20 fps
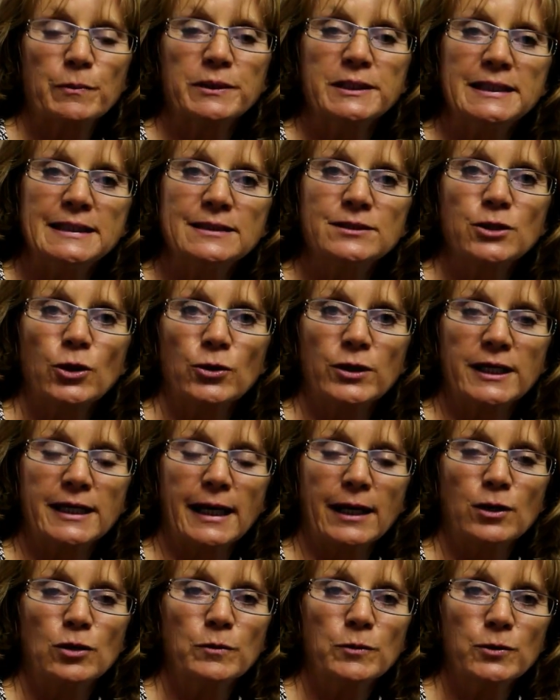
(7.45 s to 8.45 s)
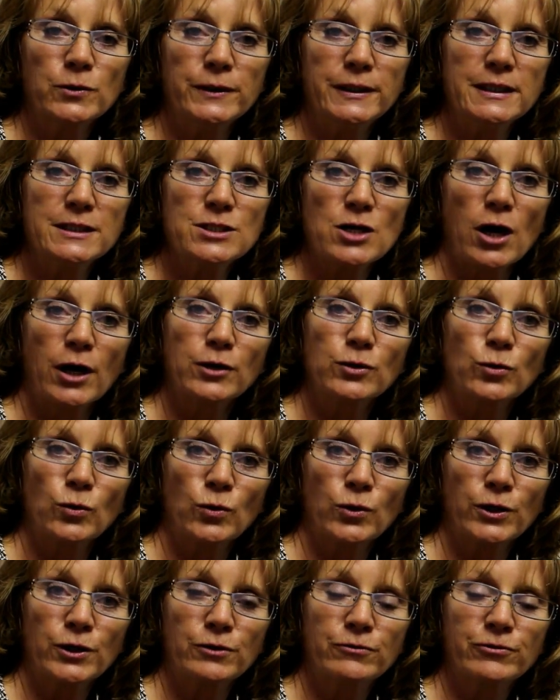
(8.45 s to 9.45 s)
please go to
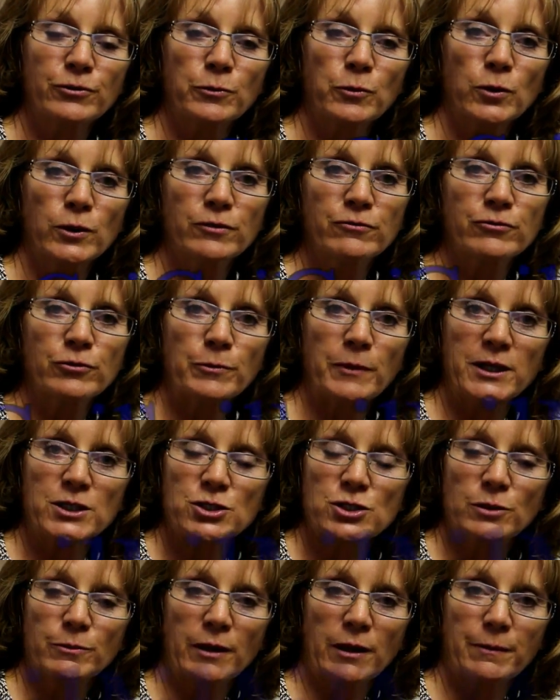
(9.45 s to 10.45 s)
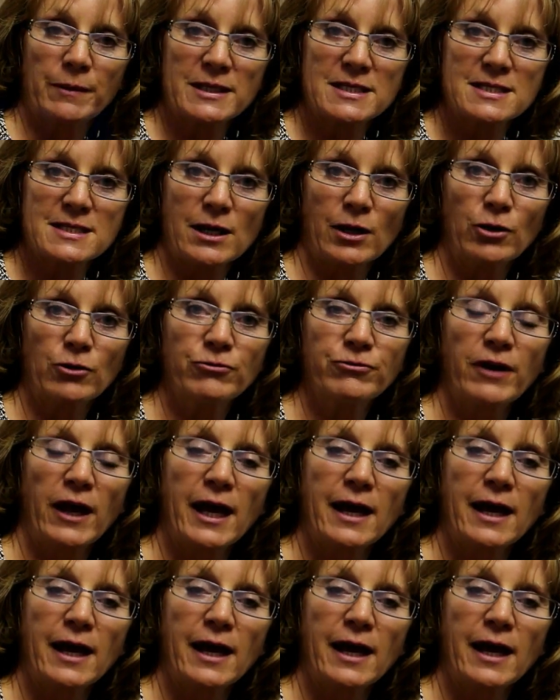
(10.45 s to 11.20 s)
gailmarie.org for more information about myself